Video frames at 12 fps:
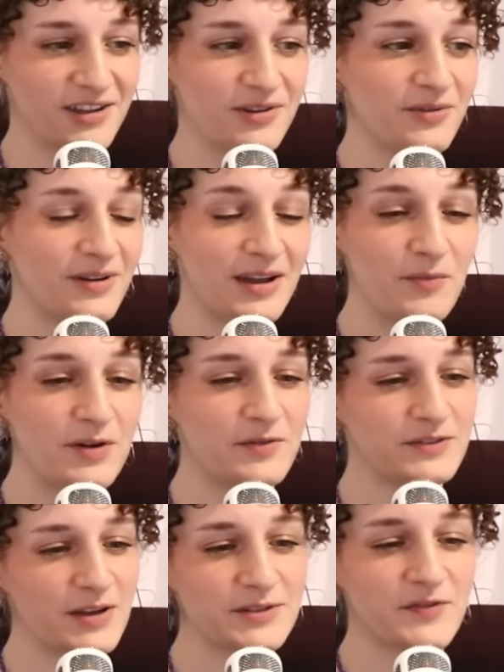you it,
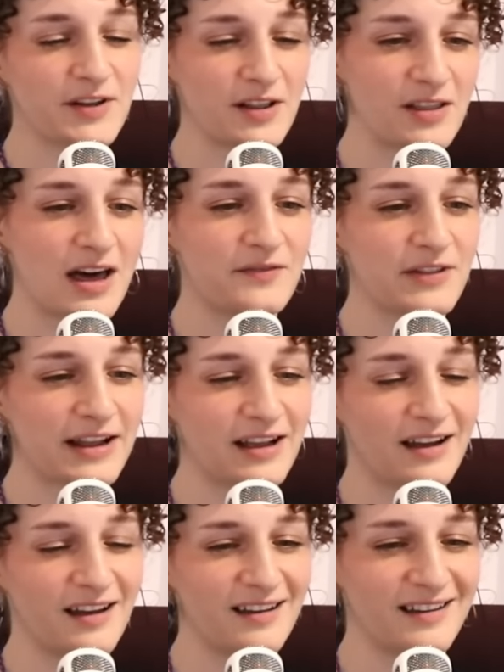was, it was a lot of like
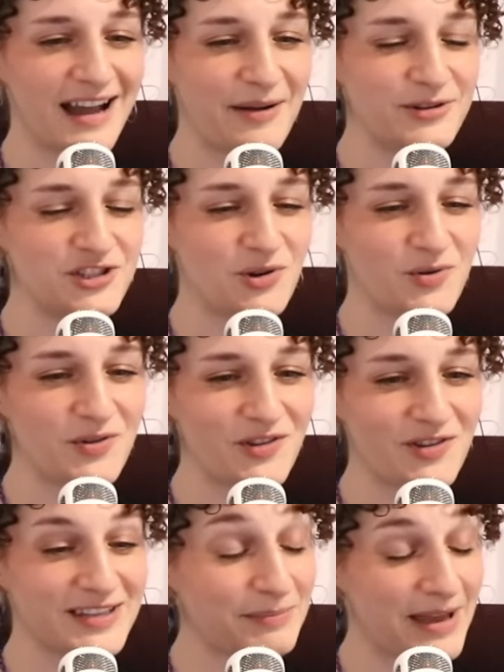uh, I would joke with
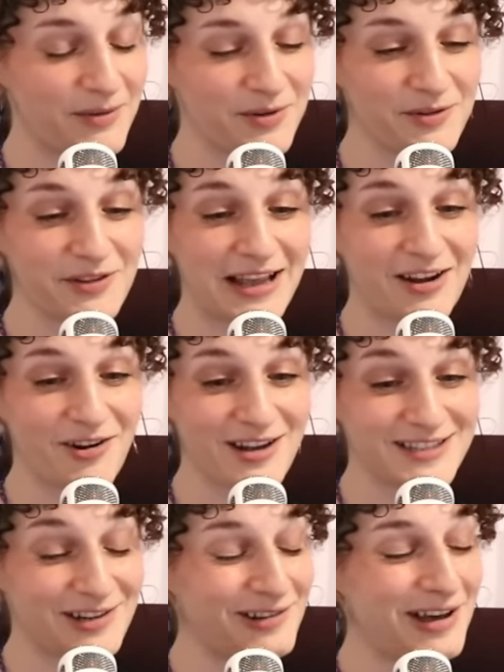you I was like man we're like
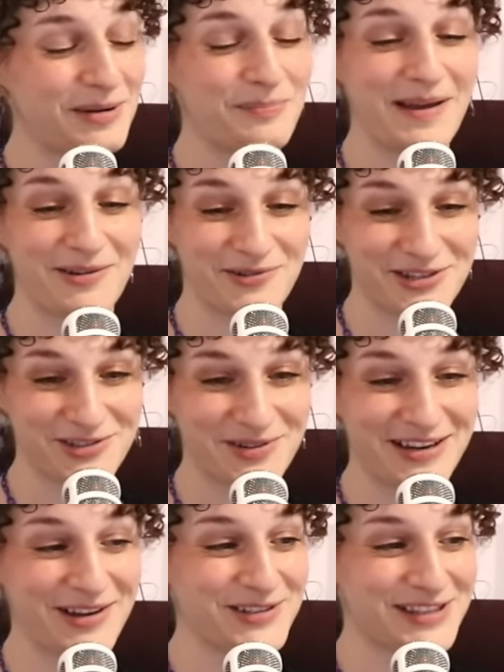crossing a lot of boundaries
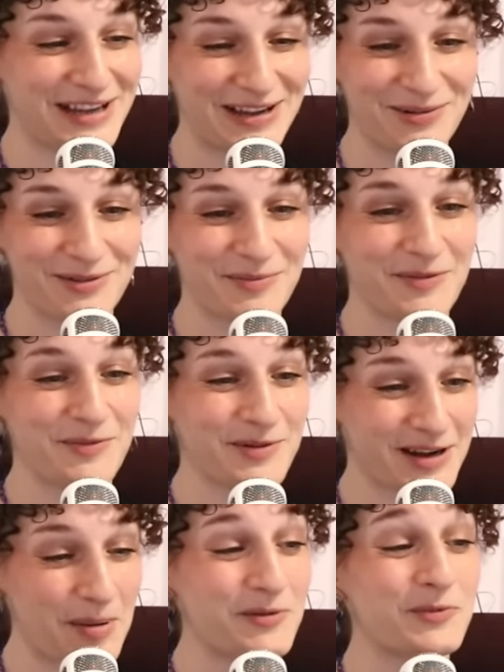right now it's like we're,
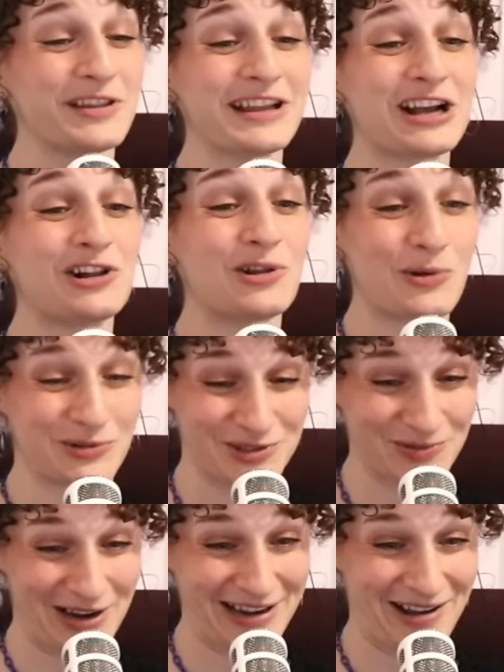we're coming really
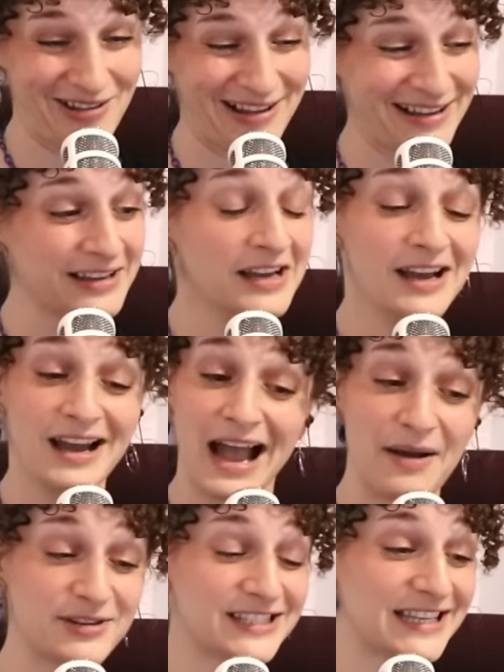close right now like
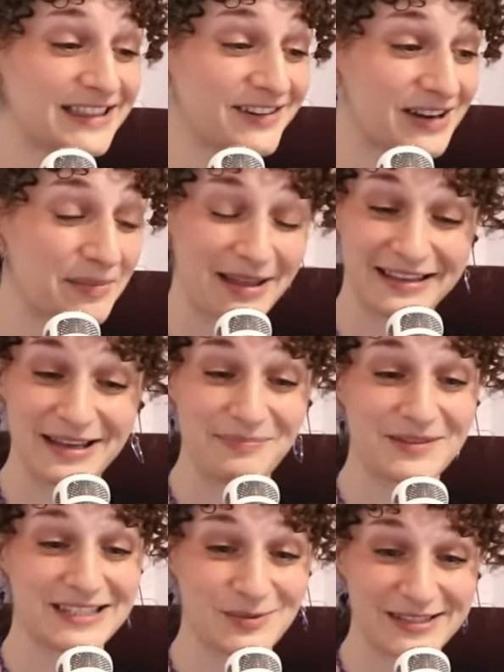I would just sit there and I'm like
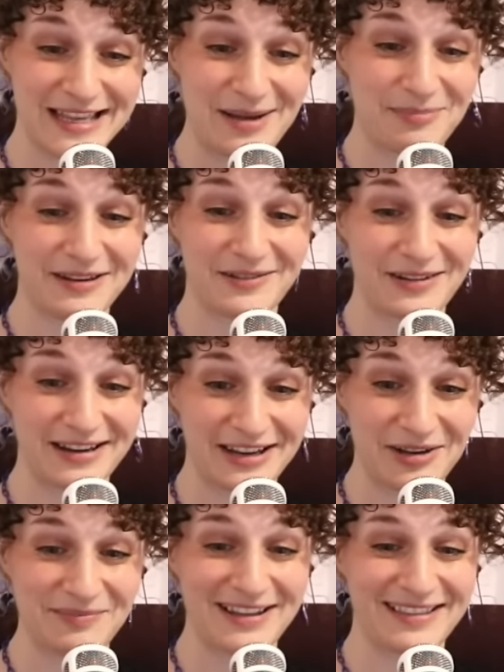yep this is what's happening right
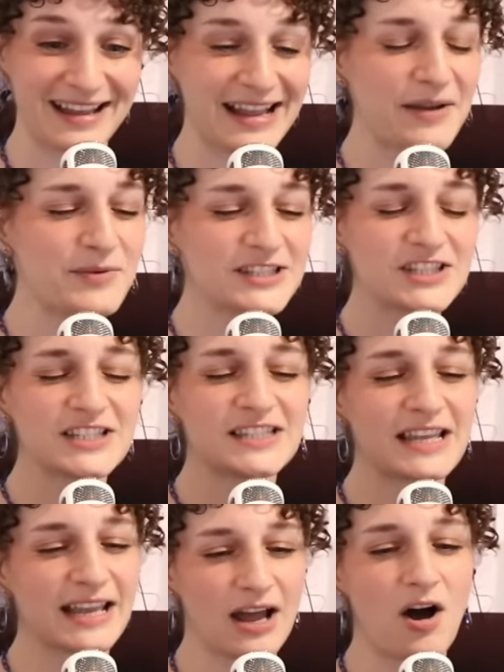now and like it was
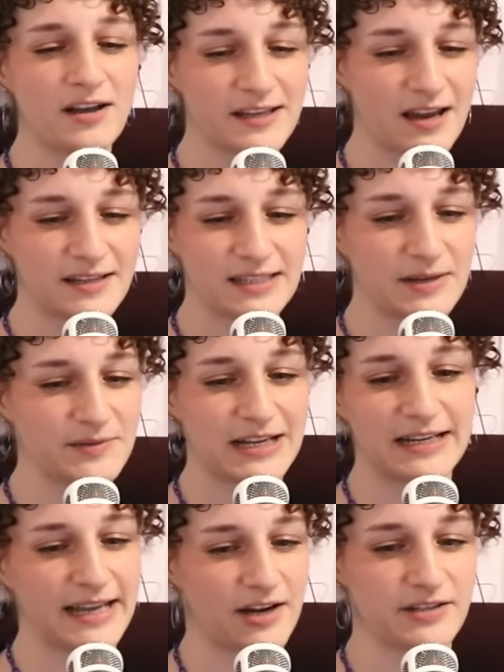just like uh, honestly it was
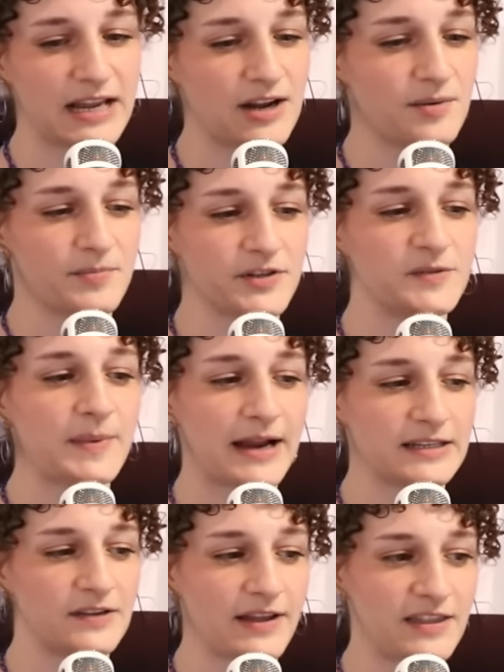like a caretaker
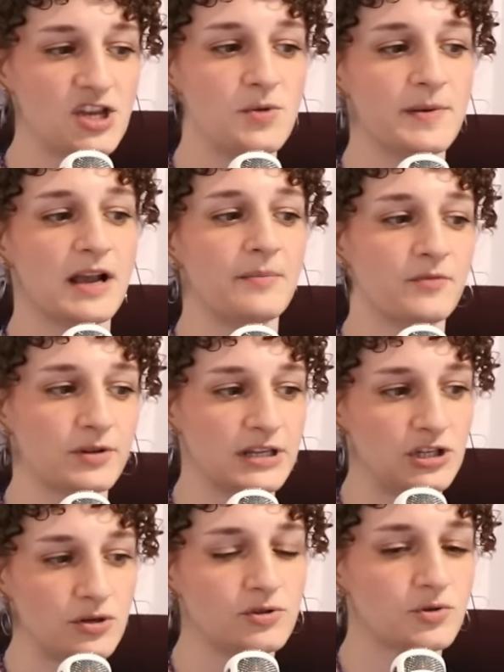perspective I think you become
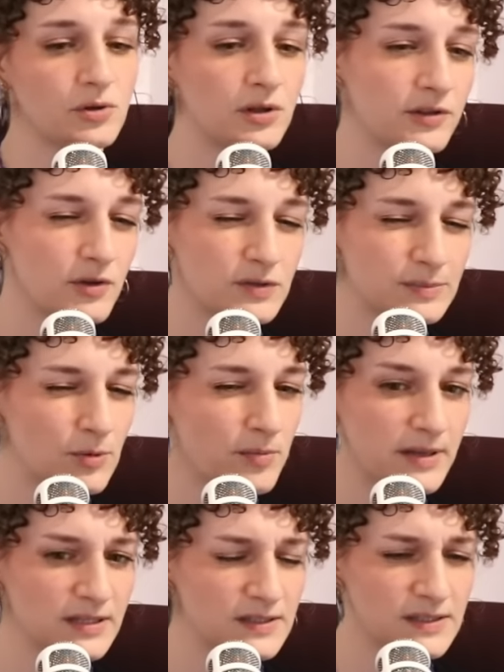really neutral in those
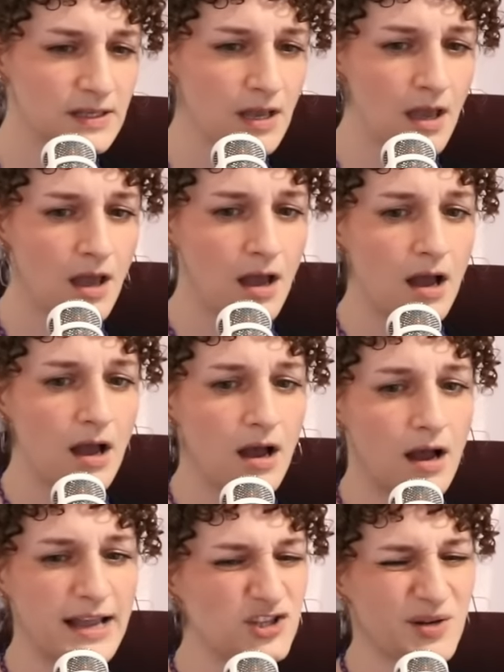moments
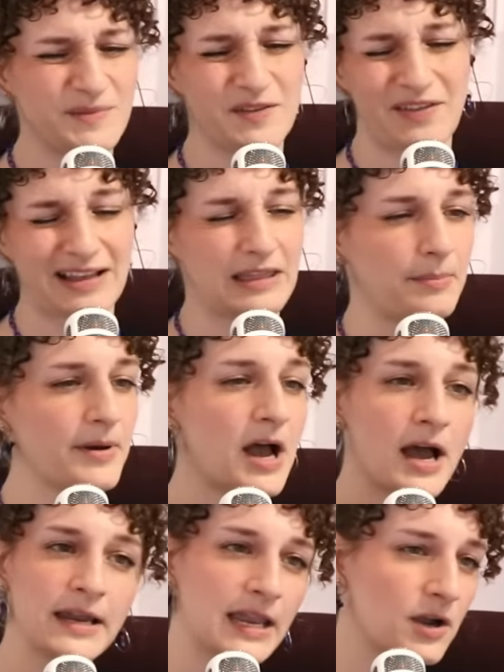uh, in terms of like the
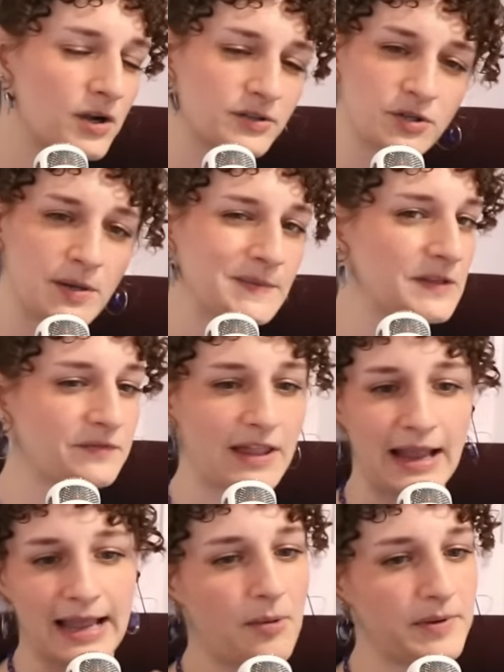body or in terms of
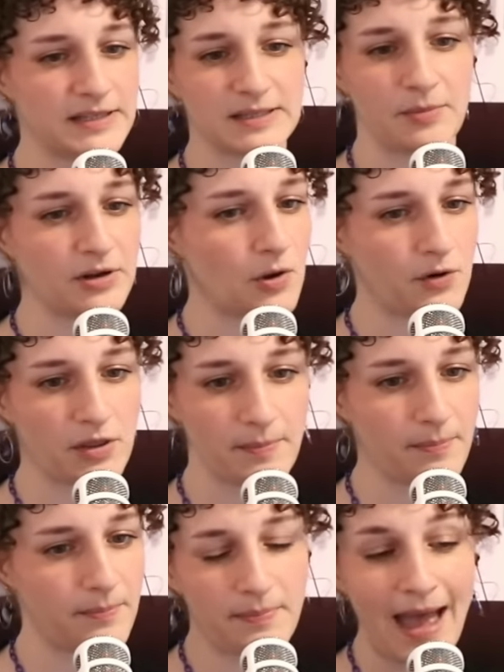like helping someone go to the
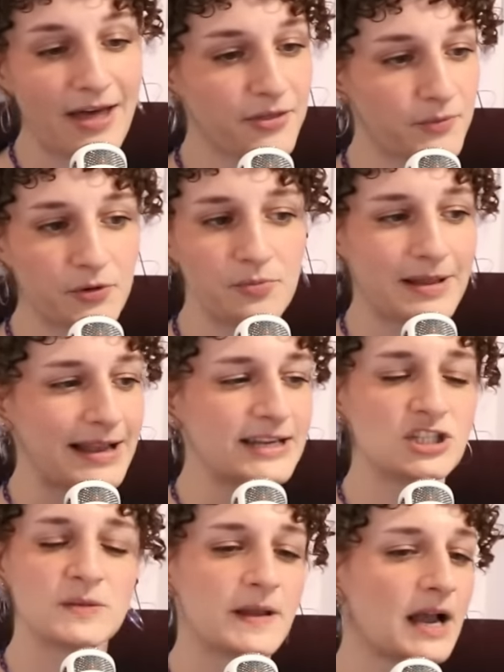bathroom like
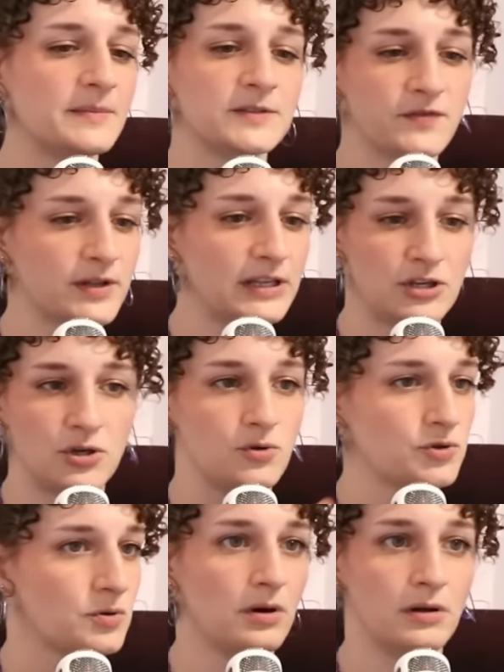it just becomes really
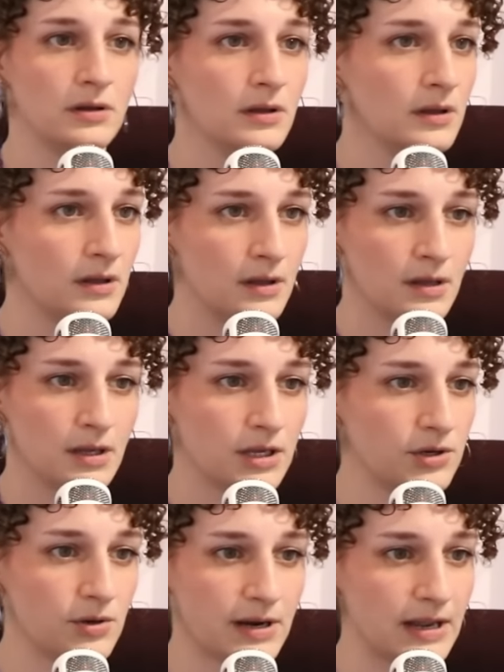neutral
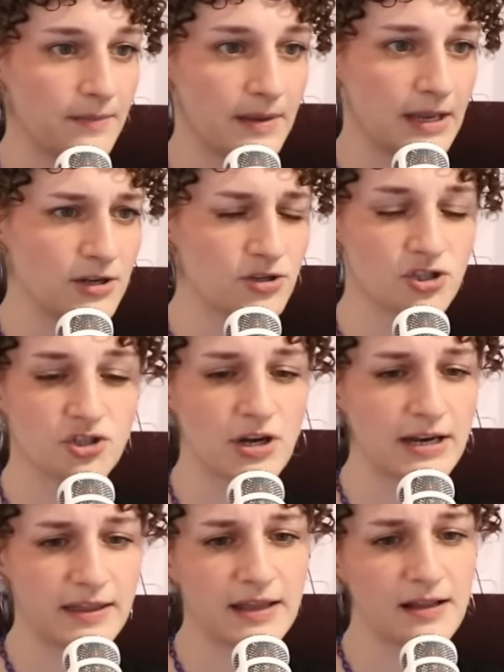you know what I mean you're just
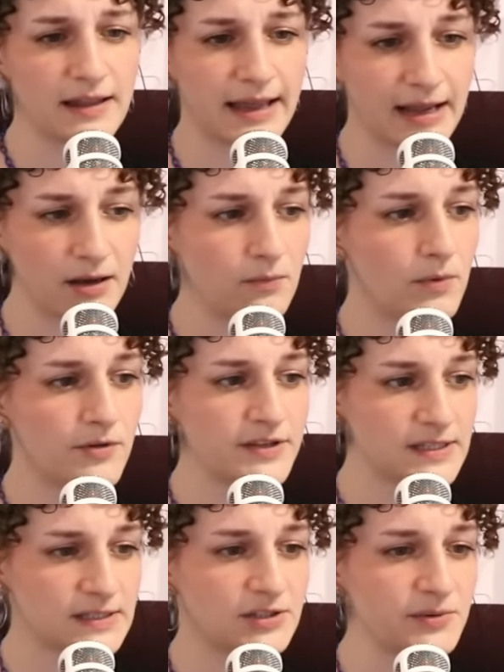trying to think like well
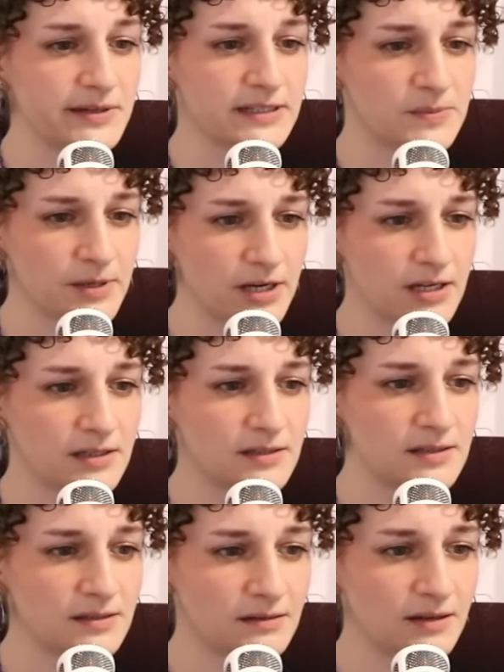this is a new
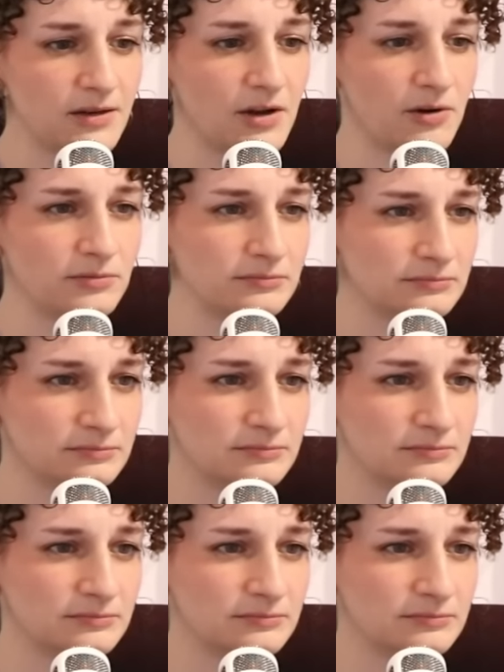experience you know